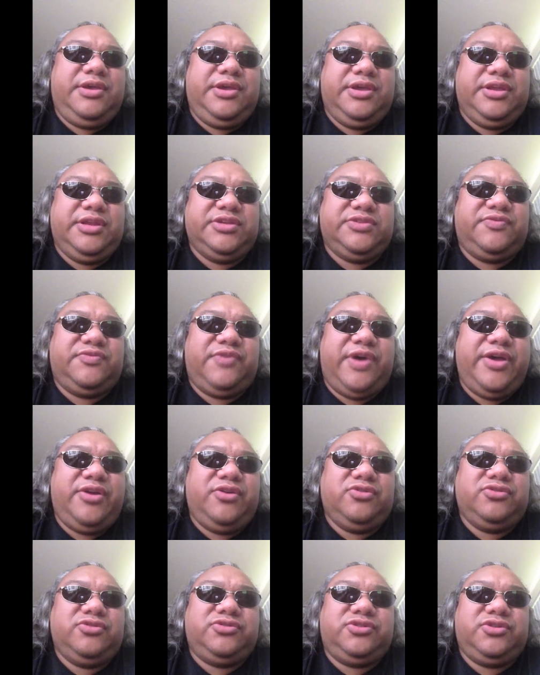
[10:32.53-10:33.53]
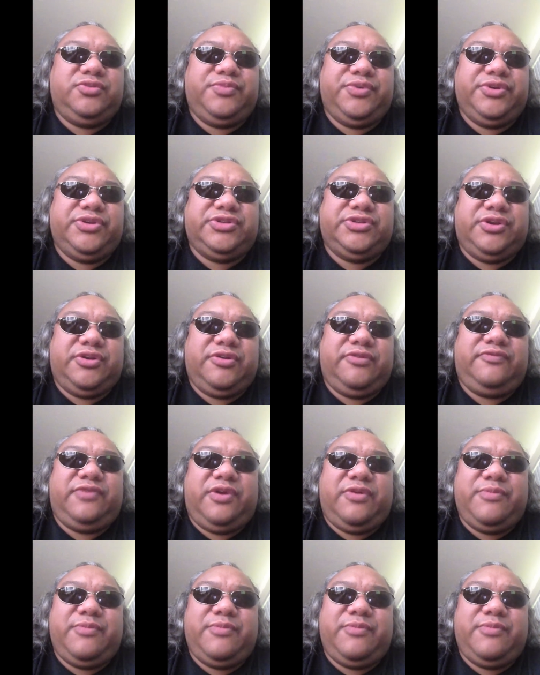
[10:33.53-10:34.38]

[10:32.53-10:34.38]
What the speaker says: It is vital to preserve our